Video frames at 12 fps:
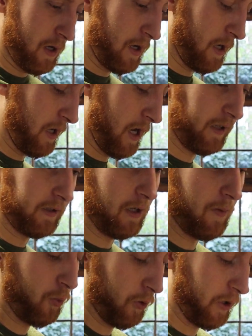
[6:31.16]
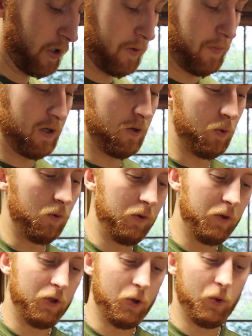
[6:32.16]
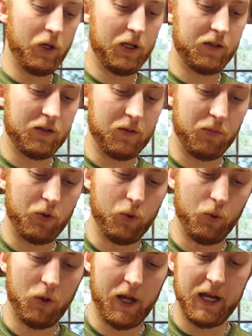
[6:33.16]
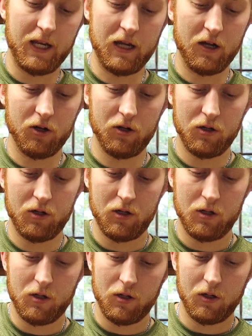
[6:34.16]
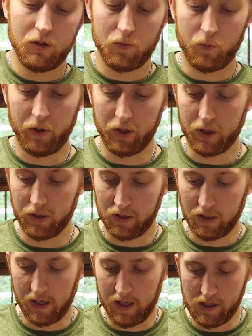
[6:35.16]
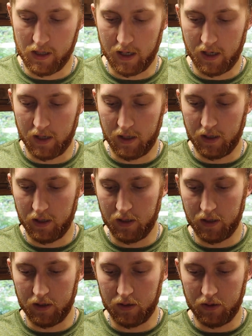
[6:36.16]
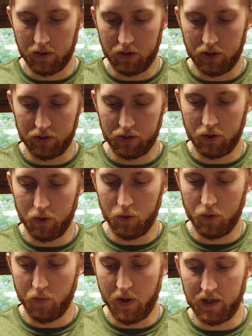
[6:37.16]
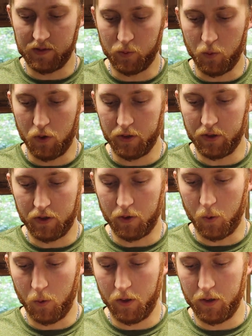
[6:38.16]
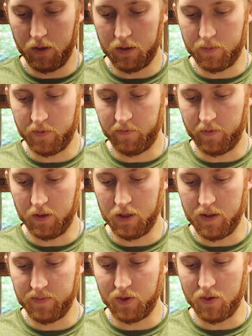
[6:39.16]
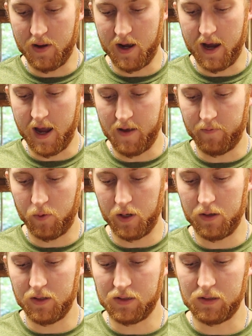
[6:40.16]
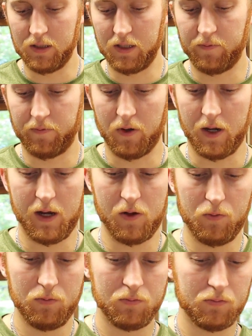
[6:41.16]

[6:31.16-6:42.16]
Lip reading: And next up, we're going to be doing some Kool-Aid here. We're going to take and just makes 1 quart. I'm going to fill it up to about halfway of this lid for now.